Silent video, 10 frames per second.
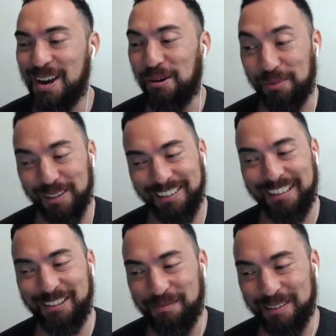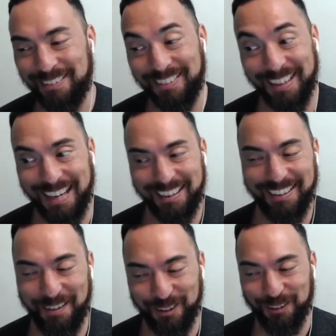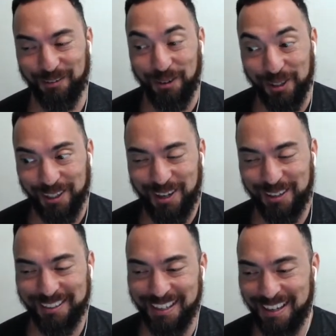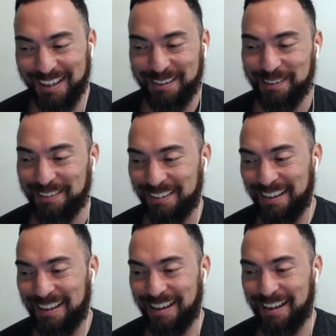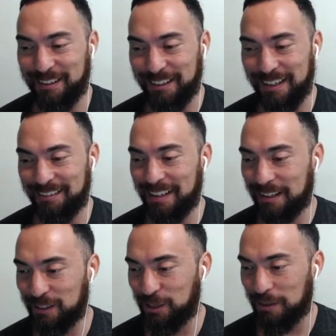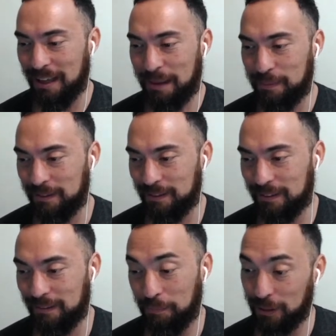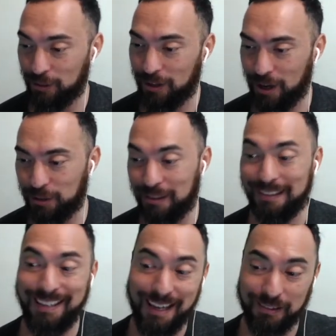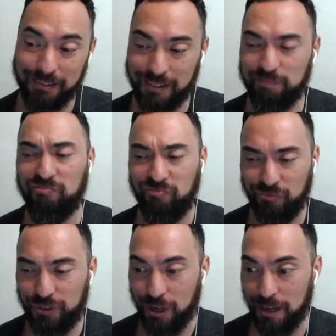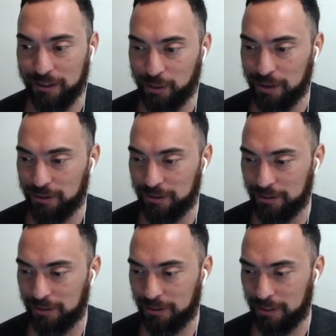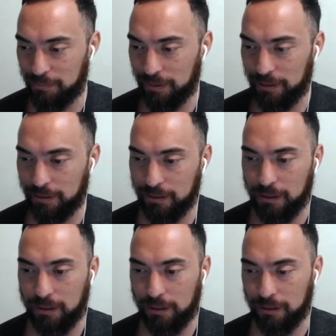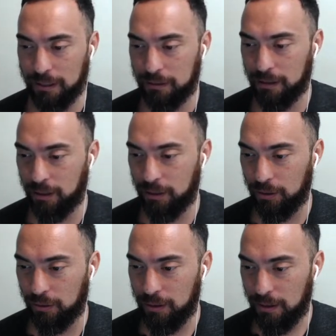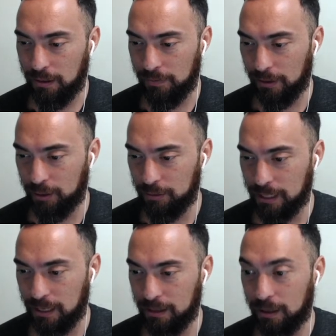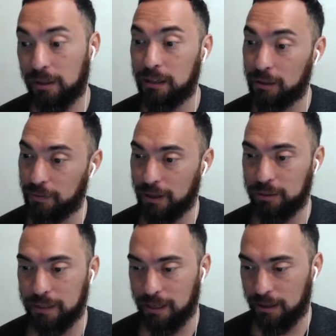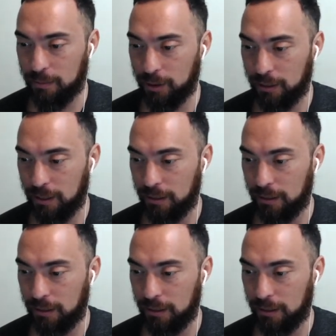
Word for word: when you've been stuck at a level for a long time, and you're not exactly sure what happened, but you go to the next. Don't ask questions. Just keep playing. Uh, okay, so I go down. Okay, so if I go down, I'm okay.